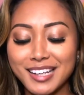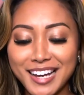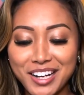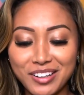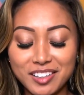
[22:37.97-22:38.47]

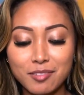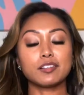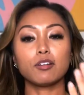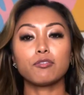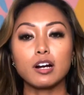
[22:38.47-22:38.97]
Anyways,
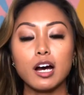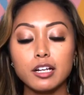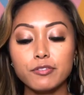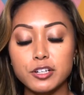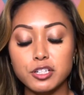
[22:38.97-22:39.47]
so for
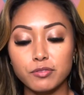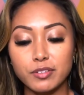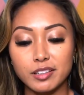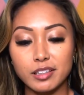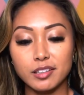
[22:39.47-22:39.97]
unofficial
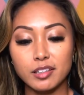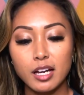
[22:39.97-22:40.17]
visits,